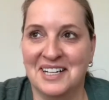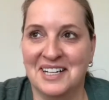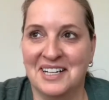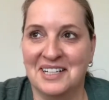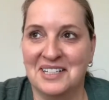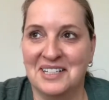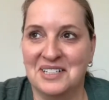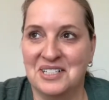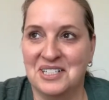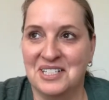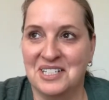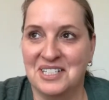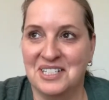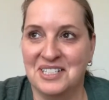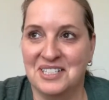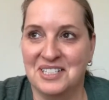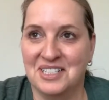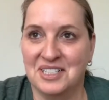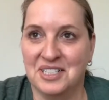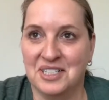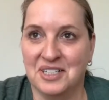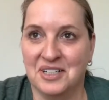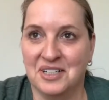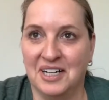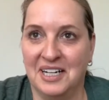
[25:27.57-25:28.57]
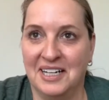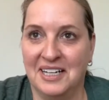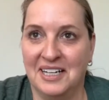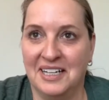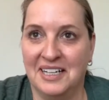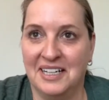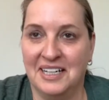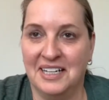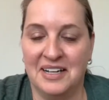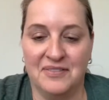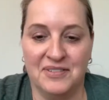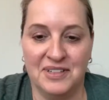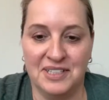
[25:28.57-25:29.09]
Uh, she's just great.
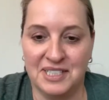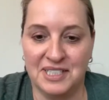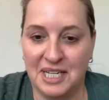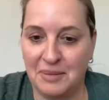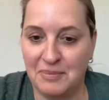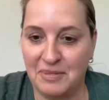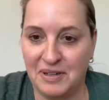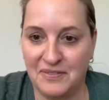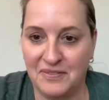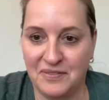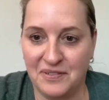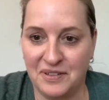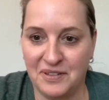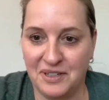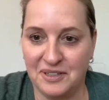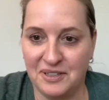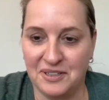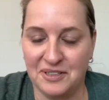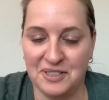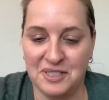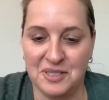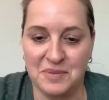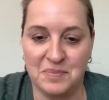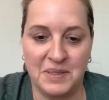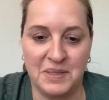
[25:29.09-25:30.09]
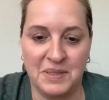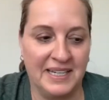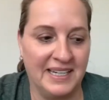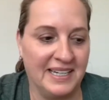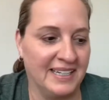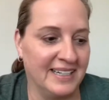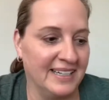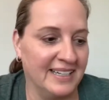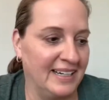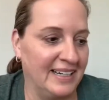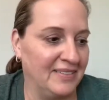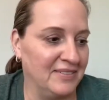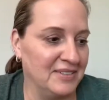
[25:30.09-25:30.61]
And every time I've heard her
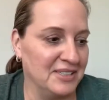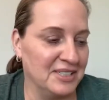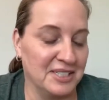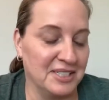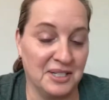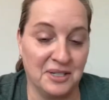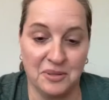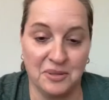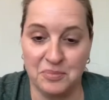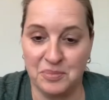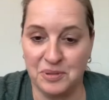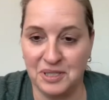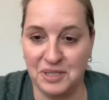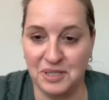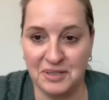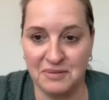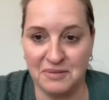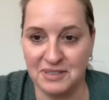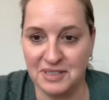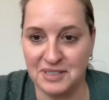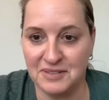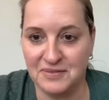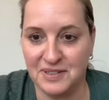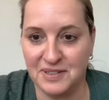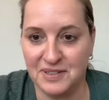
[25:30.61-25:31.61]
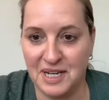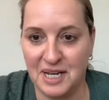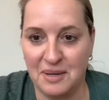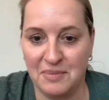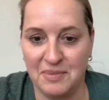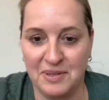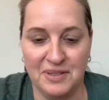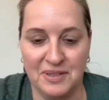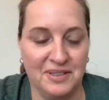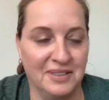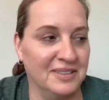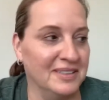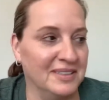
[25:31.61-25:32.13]
speak, obviously her book was
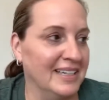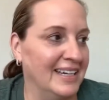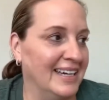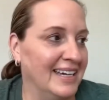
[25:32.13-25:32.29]
phenomenal.